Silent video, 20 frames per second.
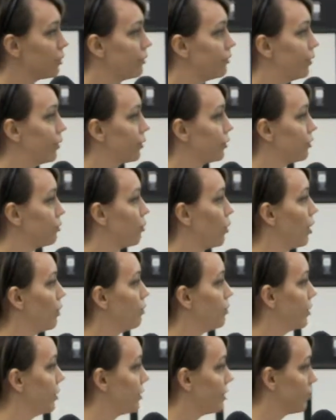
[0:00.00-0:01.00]
We focused more
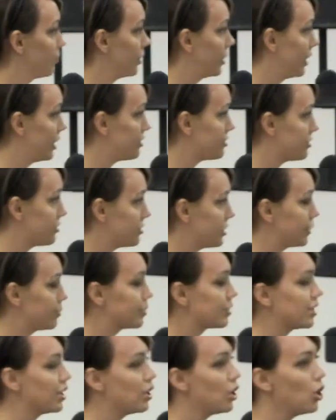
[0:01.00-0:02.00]
on building
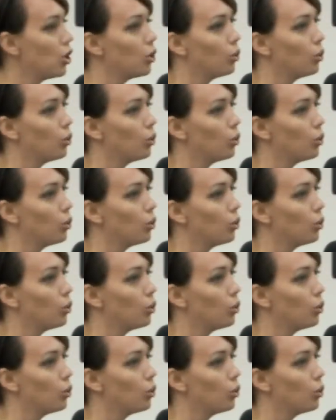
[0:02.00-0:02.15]
relationships.